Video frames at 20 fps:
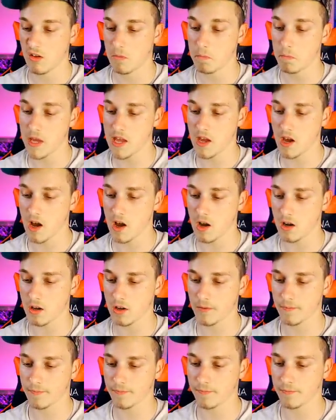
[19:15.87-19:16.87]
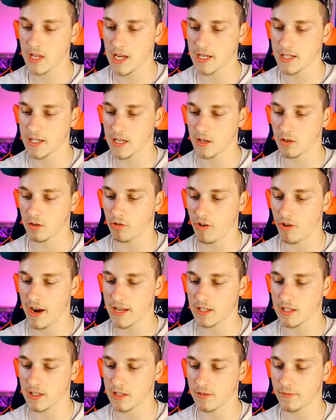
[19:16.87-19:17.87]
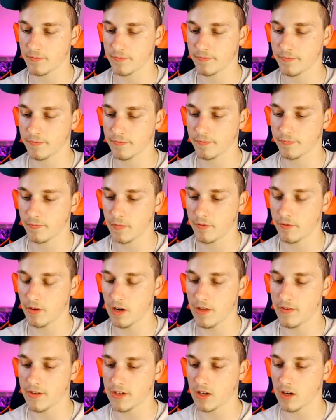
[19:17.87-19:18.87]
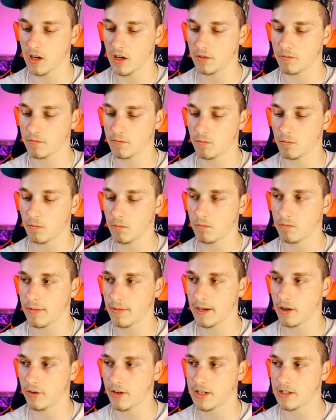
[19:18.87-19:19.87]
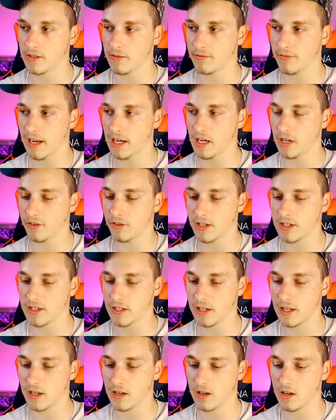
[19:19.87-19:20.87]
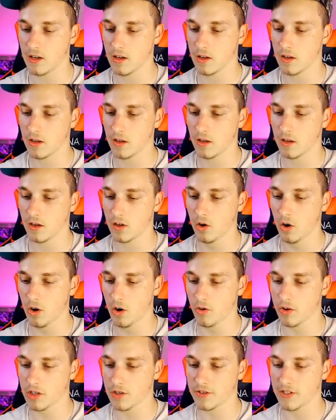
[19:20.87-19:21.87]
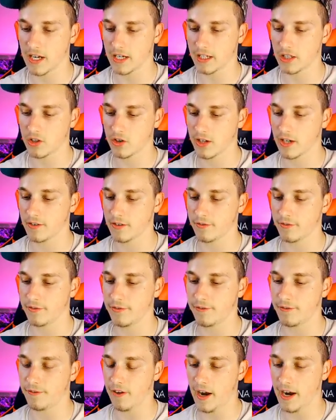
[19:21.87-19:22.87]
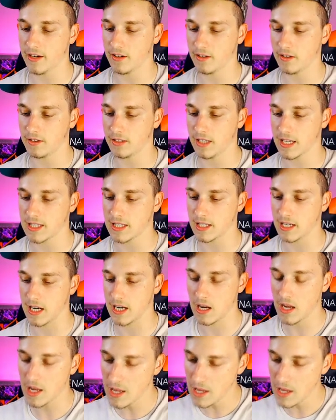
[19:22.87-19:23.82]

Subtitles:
Peacock, Eternal Rest. I feel like this card increased in value recently. Chorus of Sanctuary and Final Destiny.